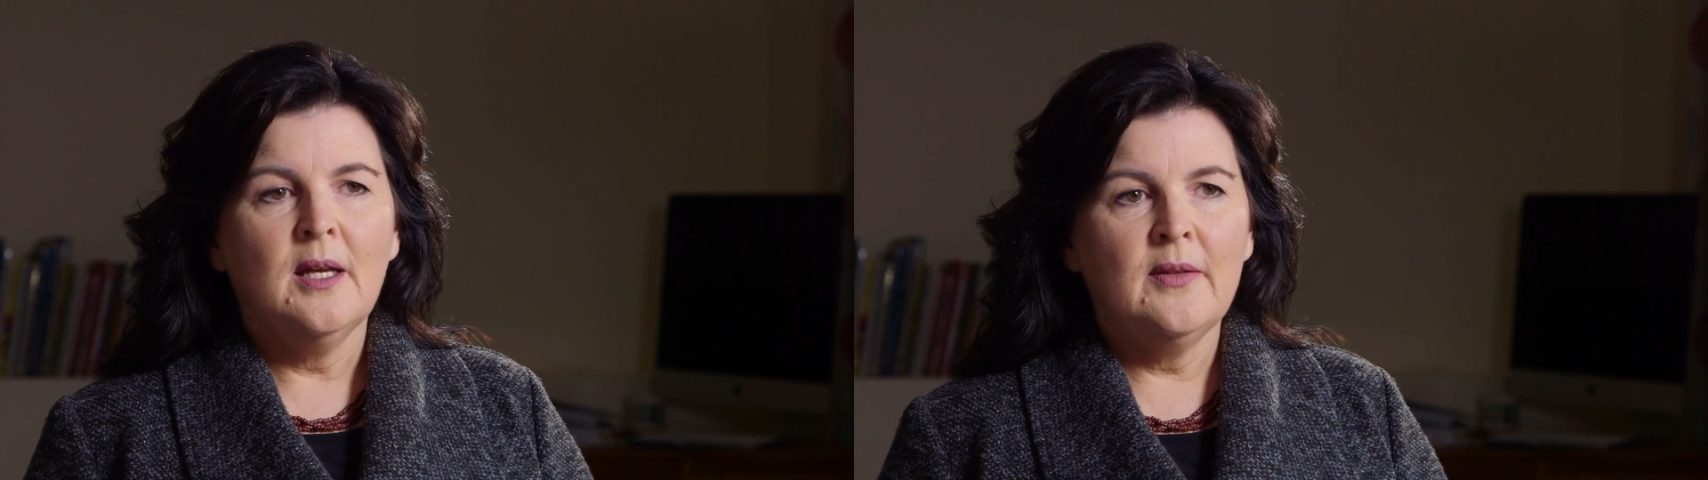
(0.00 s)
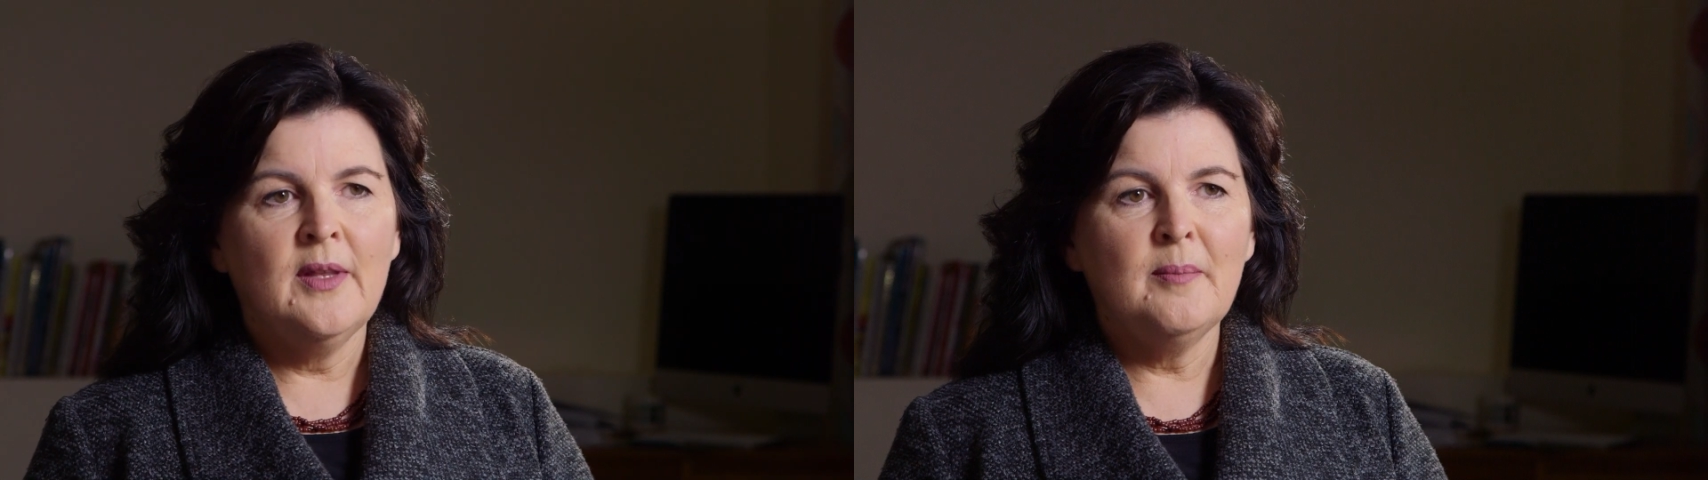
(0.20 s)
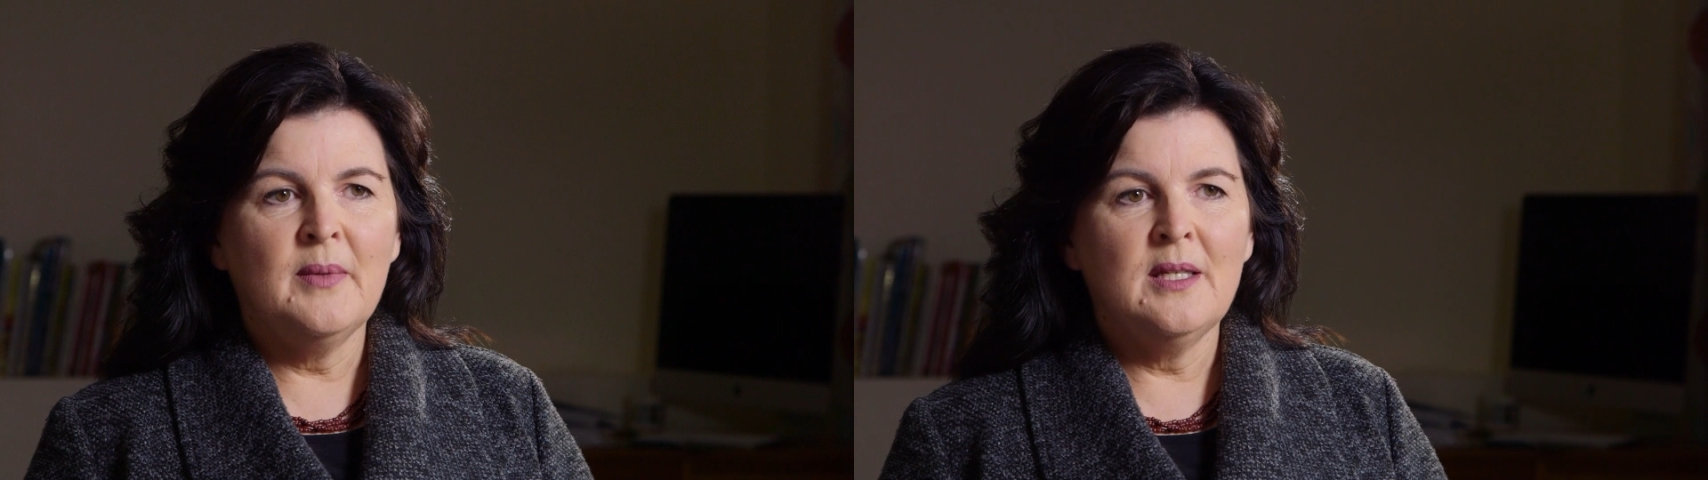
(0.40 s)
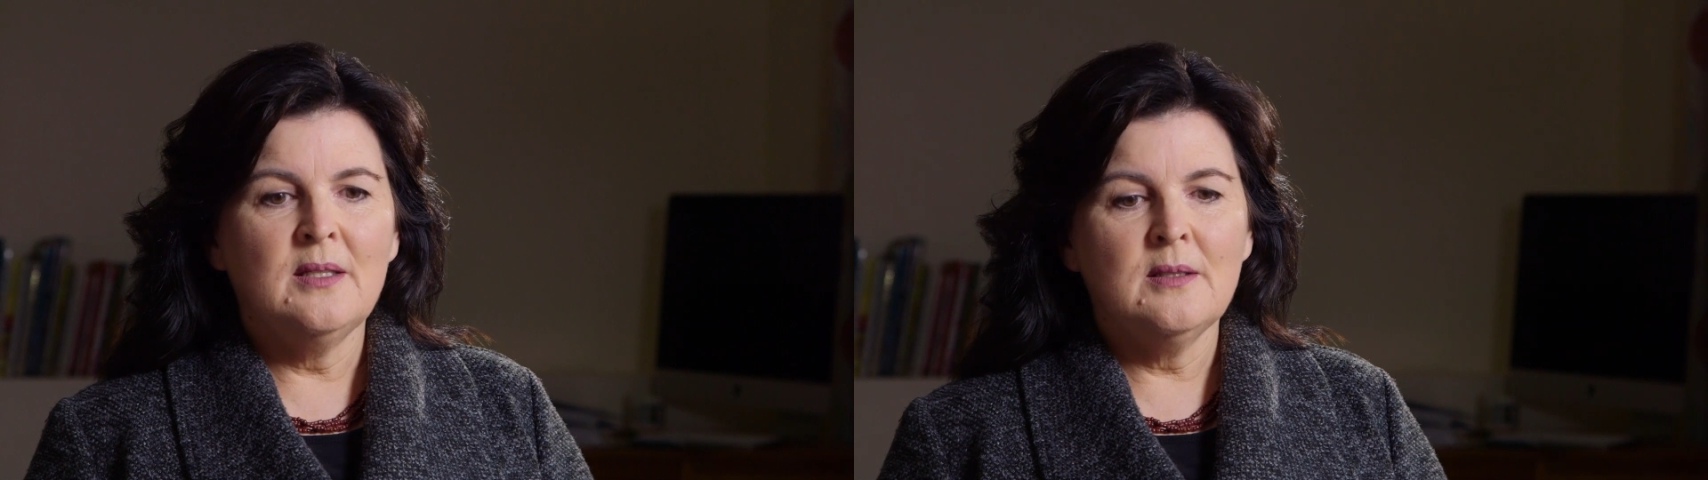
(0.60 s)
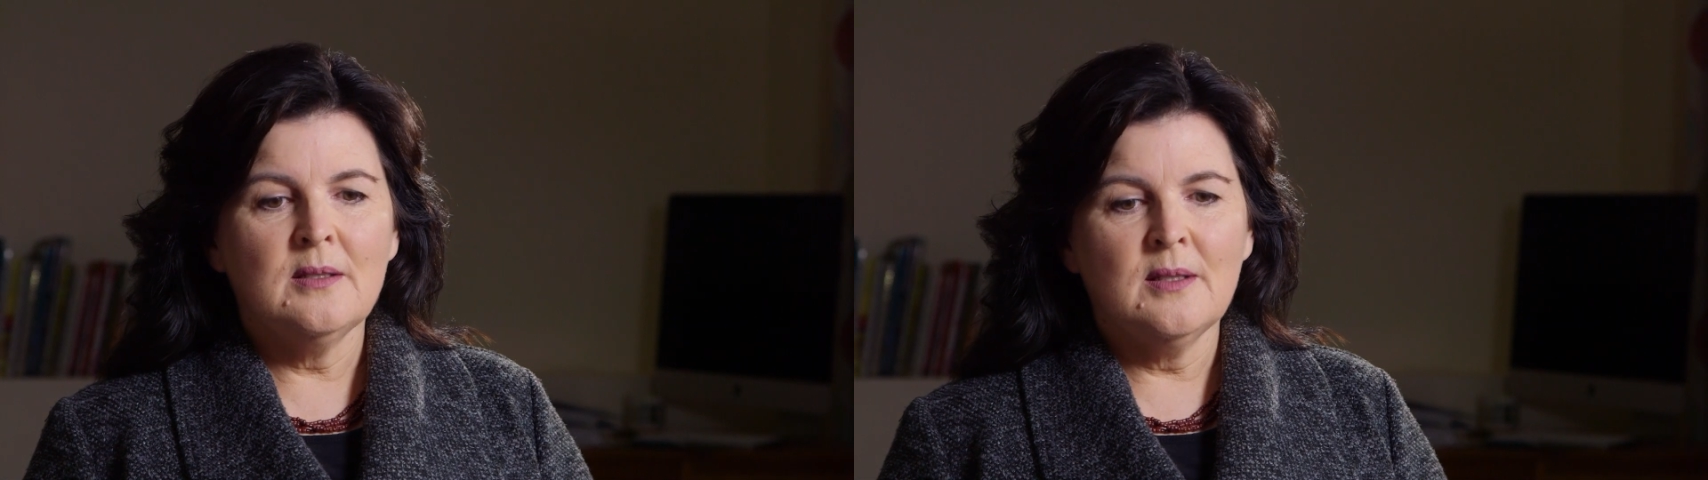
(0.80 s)
and that
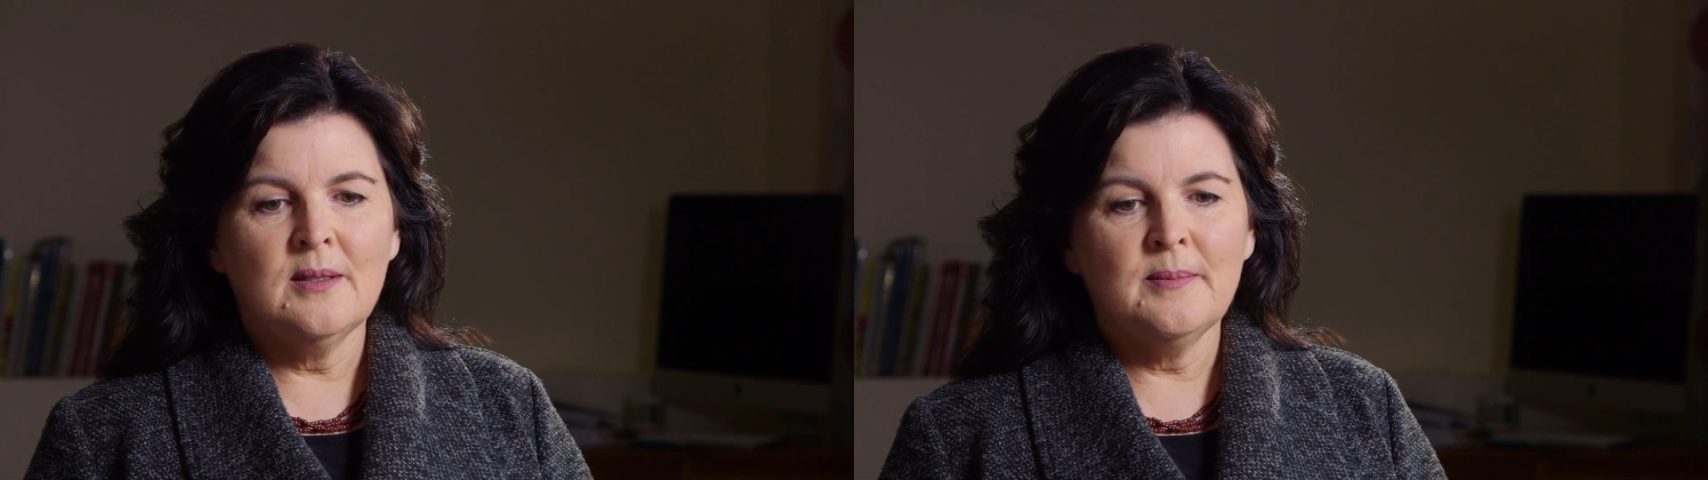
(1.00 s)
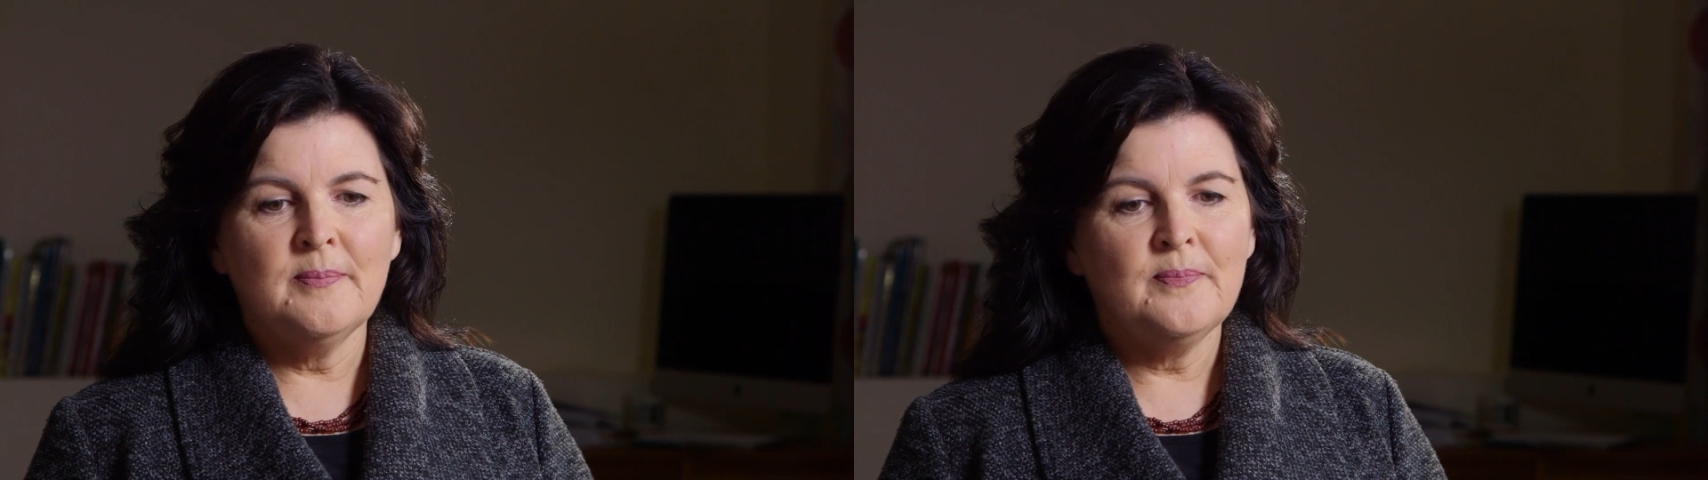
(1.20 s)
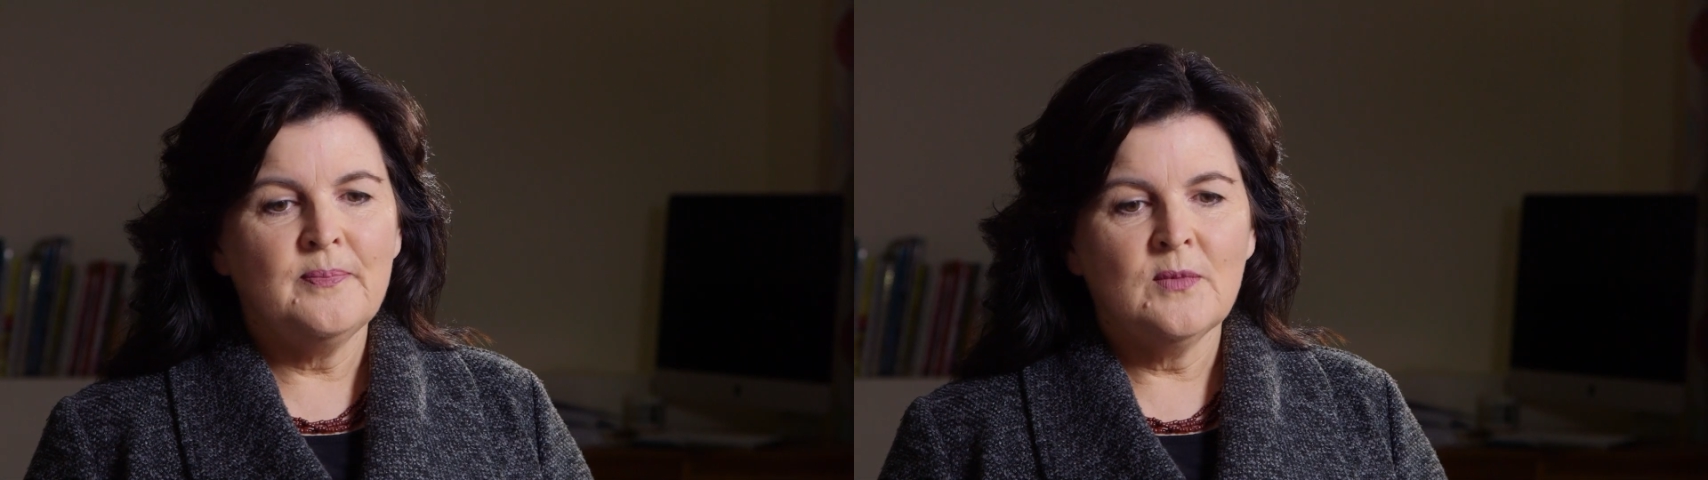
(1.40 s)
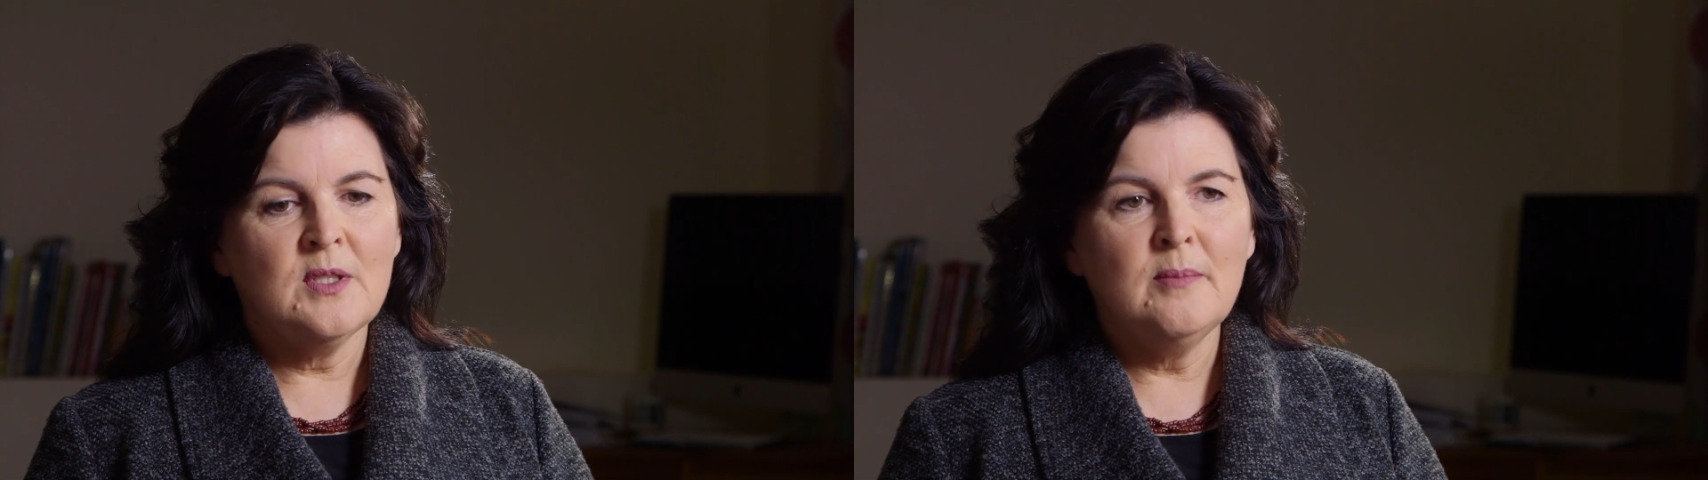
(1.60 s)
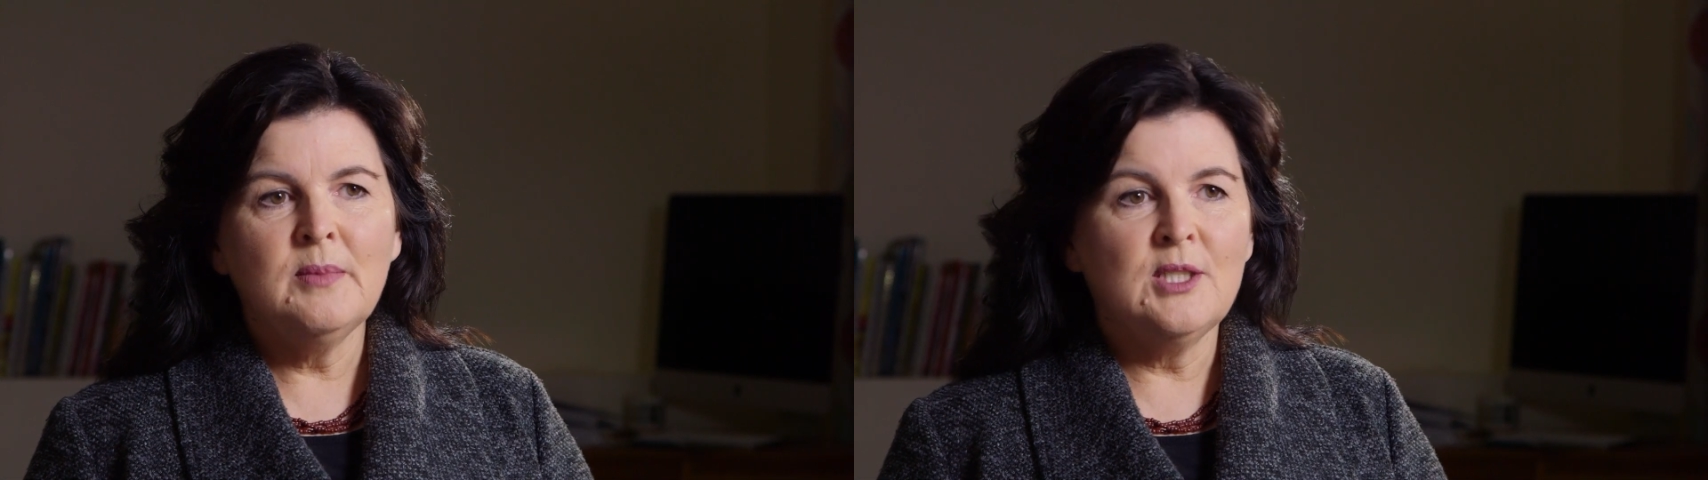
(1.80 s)
means
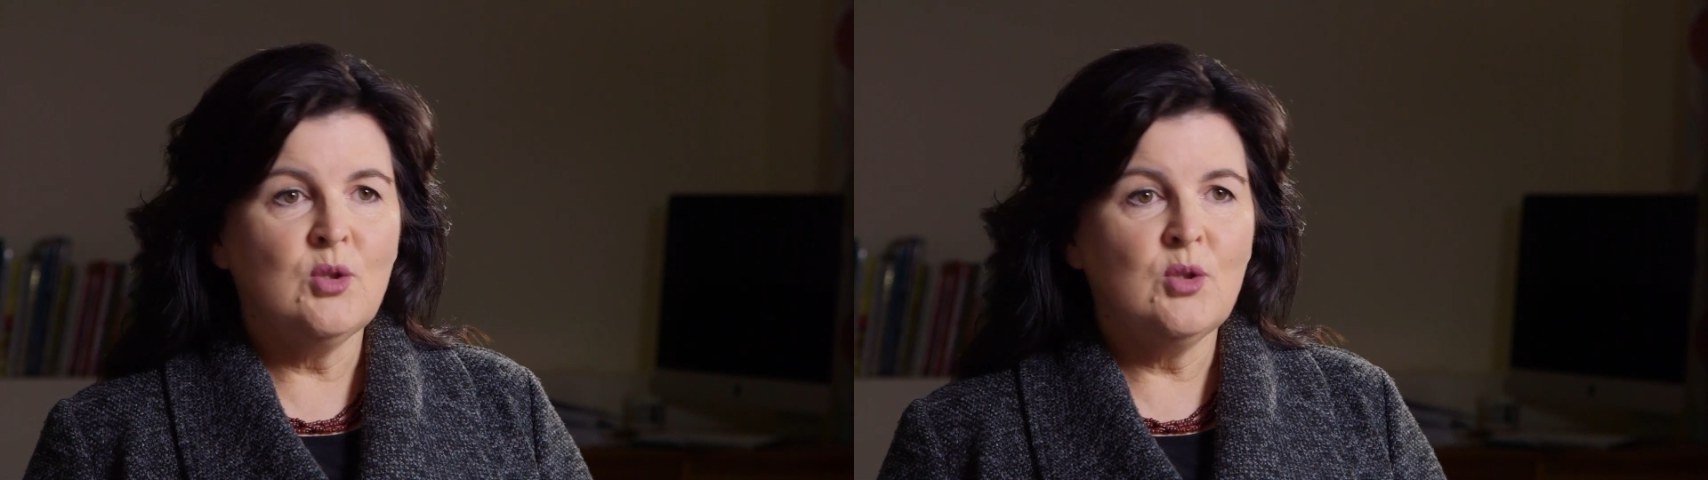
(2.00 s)
simply